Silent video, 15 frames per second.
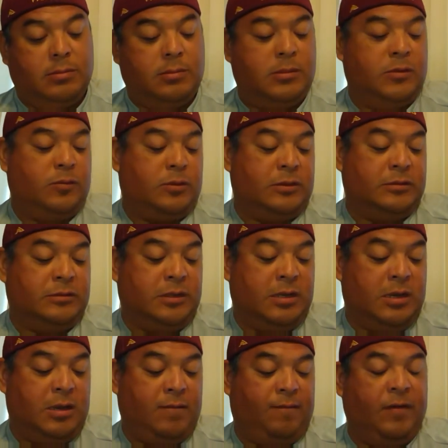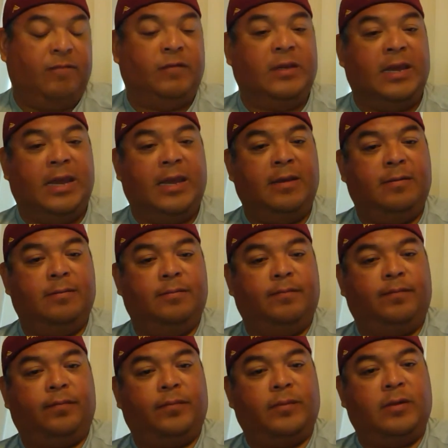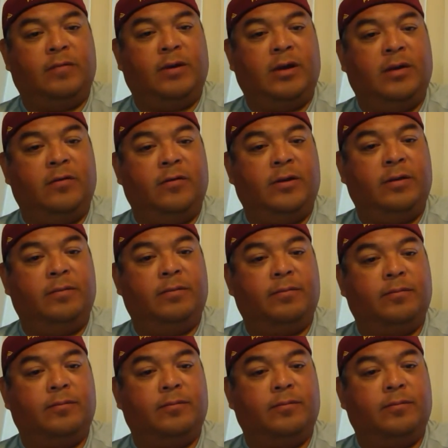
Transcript: This one's 58 of 100.